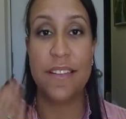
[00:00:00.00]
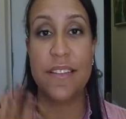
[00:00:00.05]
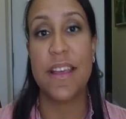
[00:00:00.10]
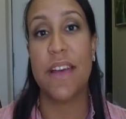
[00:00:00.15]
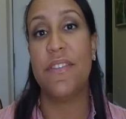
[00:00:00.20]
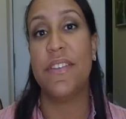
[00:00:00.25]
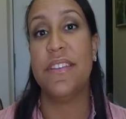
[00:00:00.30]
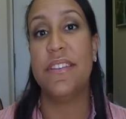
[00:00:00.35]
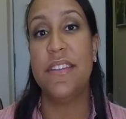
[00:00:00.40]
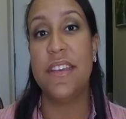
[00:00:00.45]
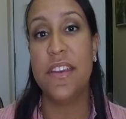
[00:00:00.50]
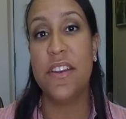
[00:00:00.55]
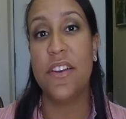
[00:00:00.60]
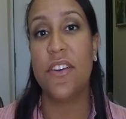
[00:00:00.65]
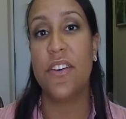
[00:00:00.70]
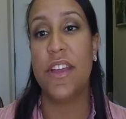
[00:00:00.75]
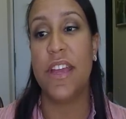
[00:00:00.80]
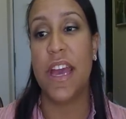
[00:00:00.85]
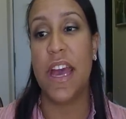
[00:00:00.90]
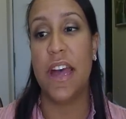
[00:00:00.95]
I just haven't seen
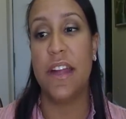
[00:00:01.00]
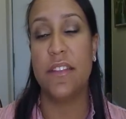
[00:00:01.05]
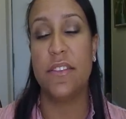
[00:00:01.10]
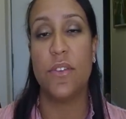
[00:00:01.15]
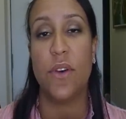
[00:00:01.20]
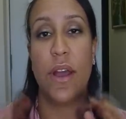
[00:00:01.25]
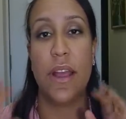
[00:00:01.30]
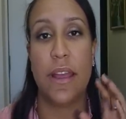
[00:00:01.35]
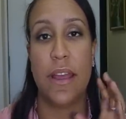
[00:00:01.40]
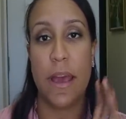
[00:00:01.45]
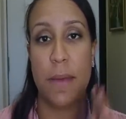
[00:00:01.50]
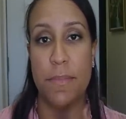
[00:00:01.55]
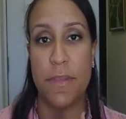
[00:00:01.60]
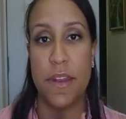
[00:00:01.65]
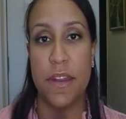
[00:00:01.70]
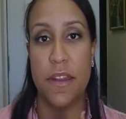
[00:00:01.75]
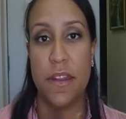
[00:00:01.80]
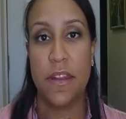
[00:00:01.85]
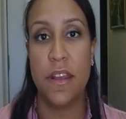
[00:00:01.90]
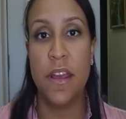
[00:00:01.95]
her yet so I
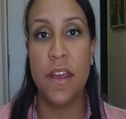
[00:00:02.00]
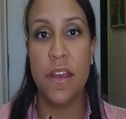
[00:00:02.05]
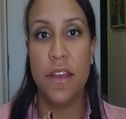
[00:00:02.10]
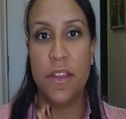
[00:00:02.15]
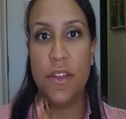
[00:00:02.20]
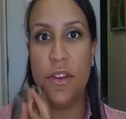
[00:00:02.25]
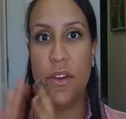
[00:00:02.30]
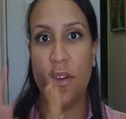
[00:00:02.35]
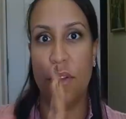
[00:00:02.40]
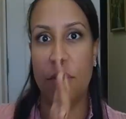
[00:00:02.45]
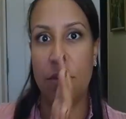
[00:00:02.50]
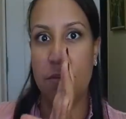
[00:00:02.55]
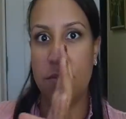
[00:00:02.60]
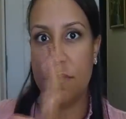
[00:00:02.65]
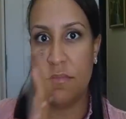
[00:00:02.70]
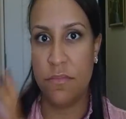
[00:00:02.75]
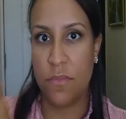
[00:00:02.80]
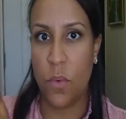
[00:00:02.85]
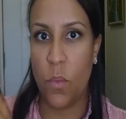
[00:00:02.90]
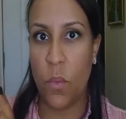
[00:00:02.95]
kept it in, you
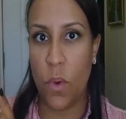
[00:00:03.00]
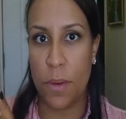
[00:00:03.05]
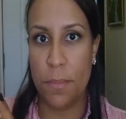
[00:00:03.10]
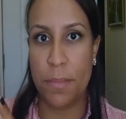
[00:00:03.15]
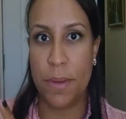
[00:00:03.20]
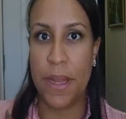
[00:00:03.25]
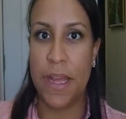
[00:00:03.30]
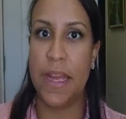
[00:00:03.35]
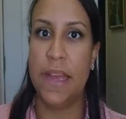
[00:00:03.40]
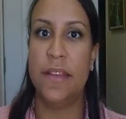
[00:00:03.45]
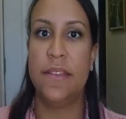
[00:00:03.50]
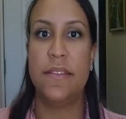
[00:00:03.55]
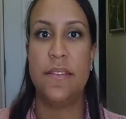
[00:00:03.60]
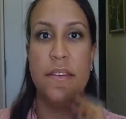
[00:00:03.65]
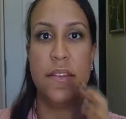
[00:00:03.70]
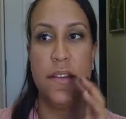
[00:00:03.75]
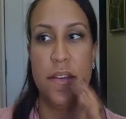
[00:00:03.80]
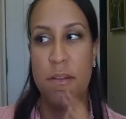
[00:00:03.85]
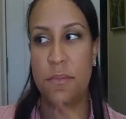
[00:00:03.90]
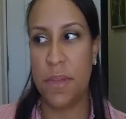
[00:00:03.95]
know, one
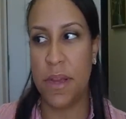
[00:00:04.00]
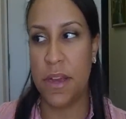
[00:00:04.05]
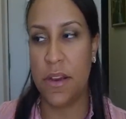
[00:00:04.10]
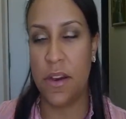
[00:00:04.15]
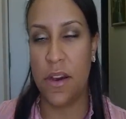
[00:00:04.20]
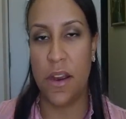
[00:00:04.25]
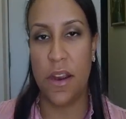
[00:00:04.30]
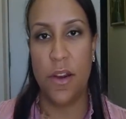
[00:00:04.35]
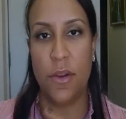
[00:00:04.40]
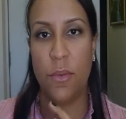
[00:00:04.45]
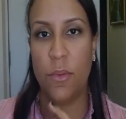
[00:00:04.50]
place in my car.